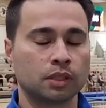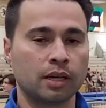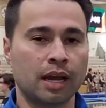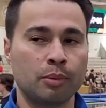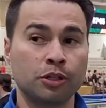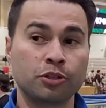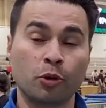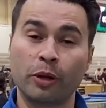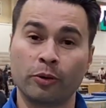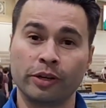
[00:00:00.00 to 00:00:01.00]
Yeah, I mean,
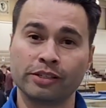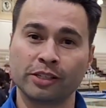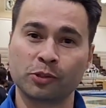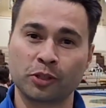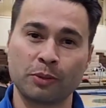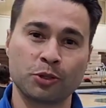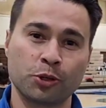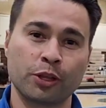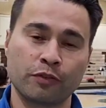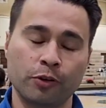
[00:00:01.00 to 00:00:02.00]
so many reasons, which I'm
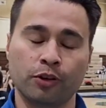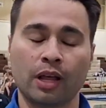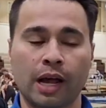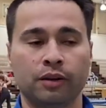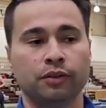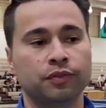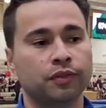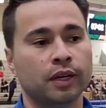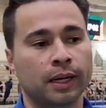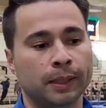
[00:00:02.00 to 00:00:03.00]
sure they've heard a lot of.
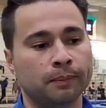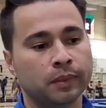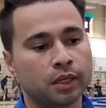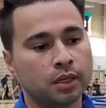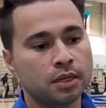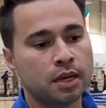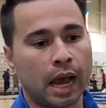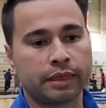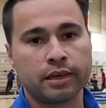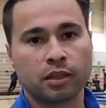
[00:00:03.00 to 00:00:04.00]

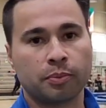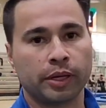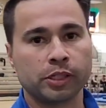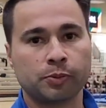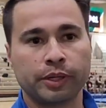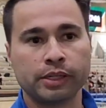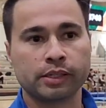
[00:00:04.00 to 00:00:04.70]
I think the biggest piece